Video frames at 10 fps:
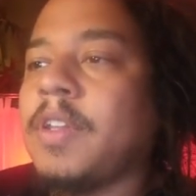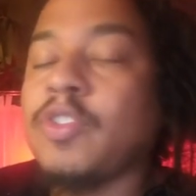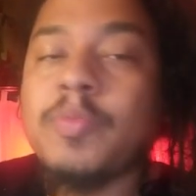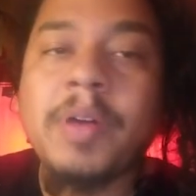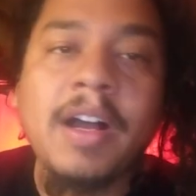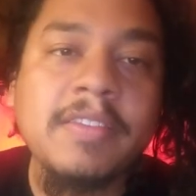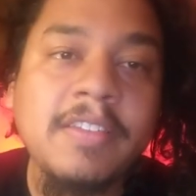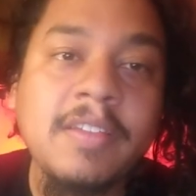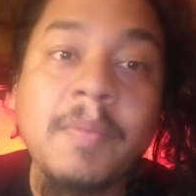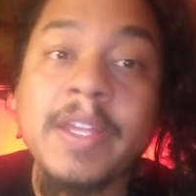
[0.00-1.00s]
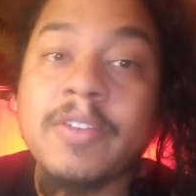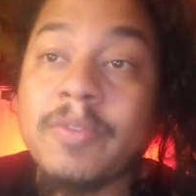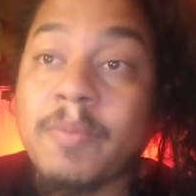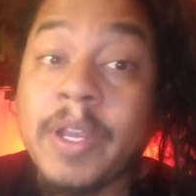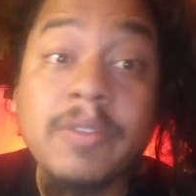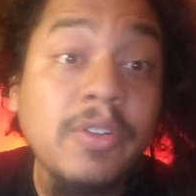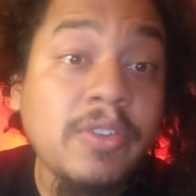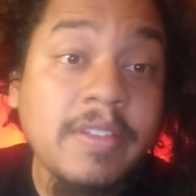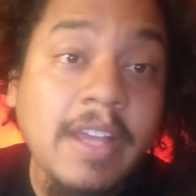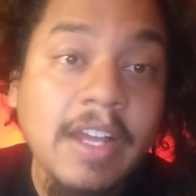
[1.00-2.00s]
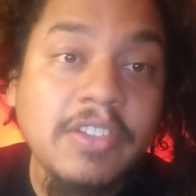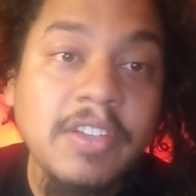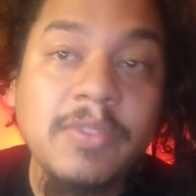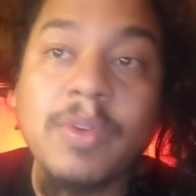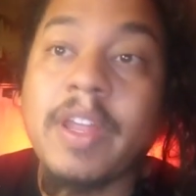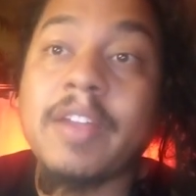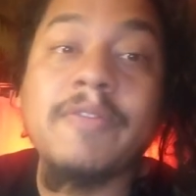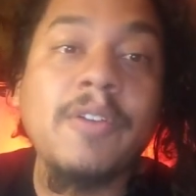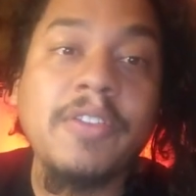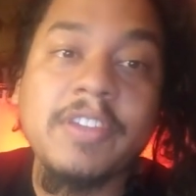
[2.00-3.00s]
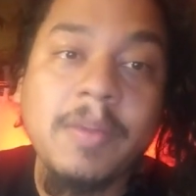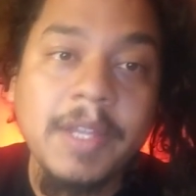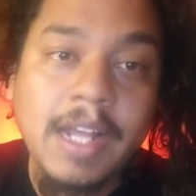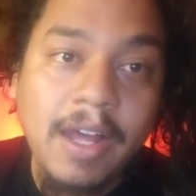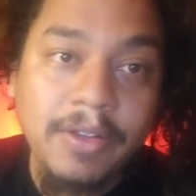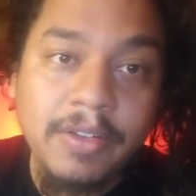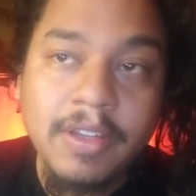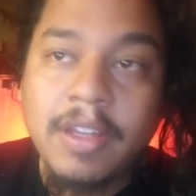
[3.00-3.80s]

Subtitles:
loot boxes and microtransactions were like first coming out,